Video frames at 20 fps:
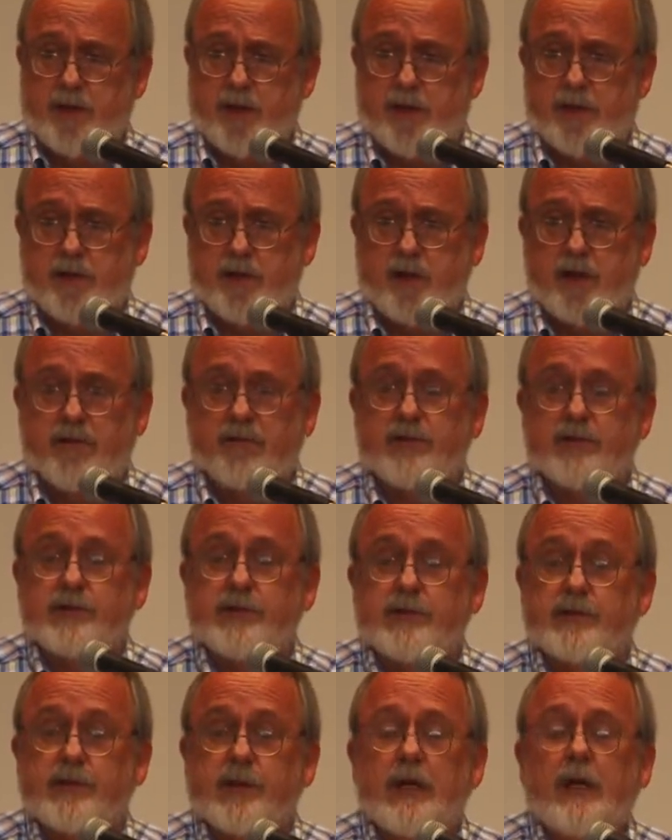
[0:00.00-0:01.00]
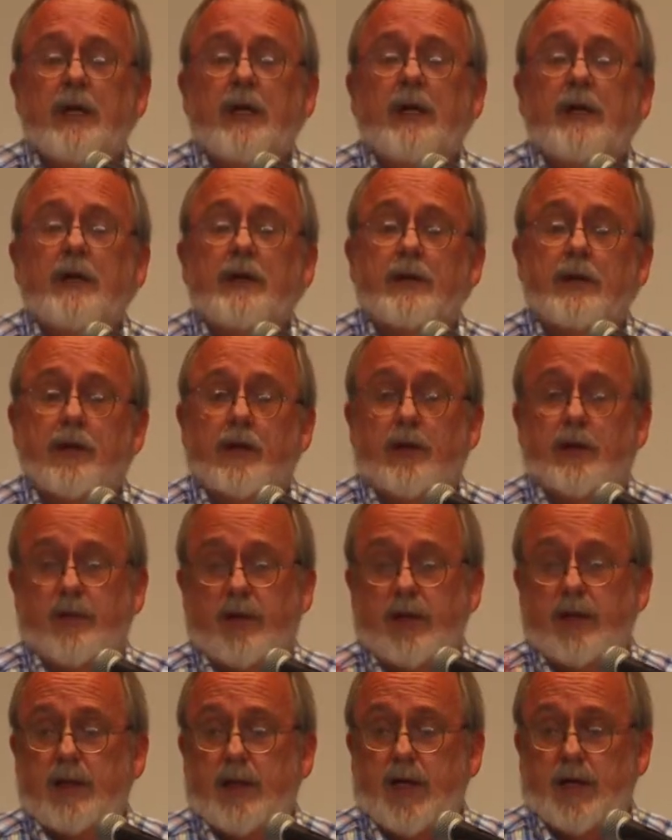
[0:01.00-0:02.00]
elected offices that are going to
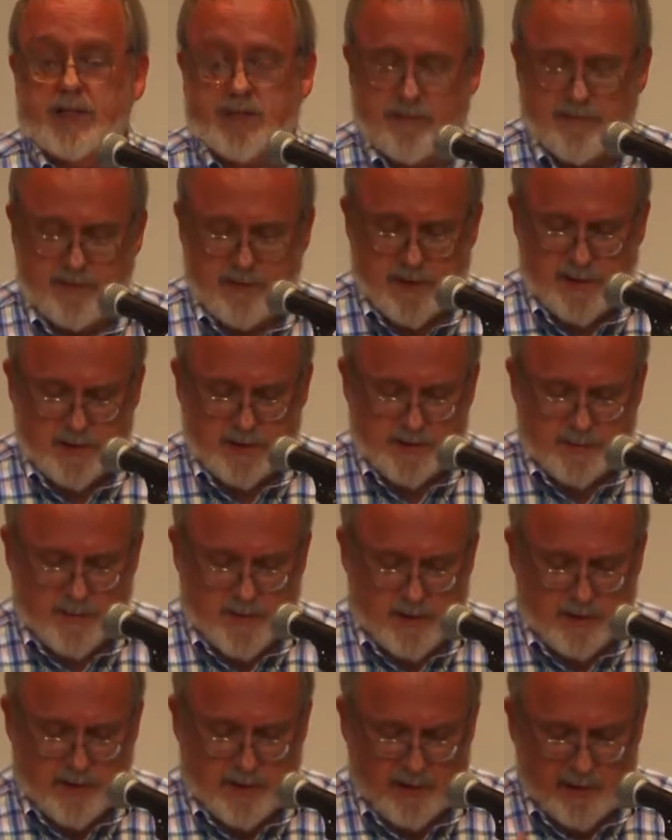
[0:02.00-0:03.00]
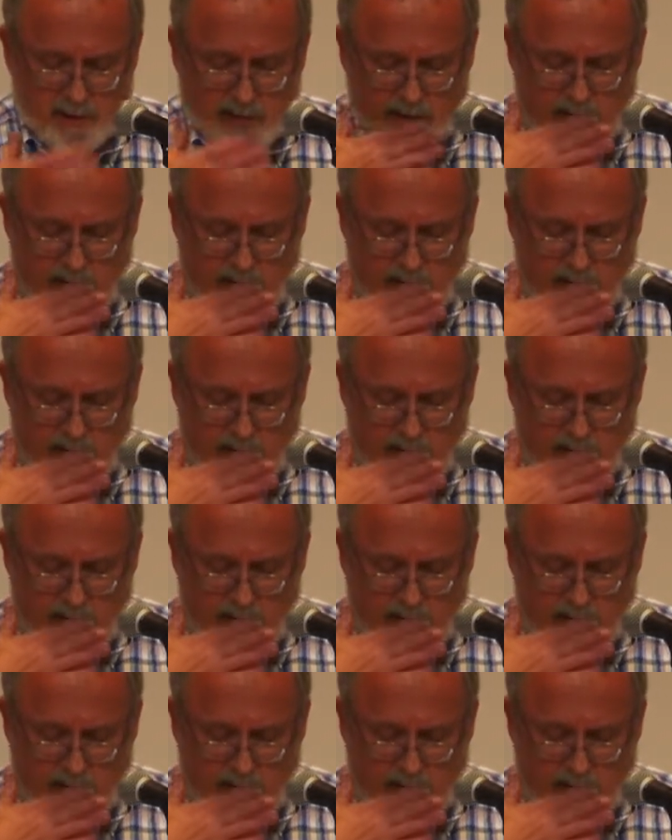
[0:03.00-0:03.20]
be classified as public.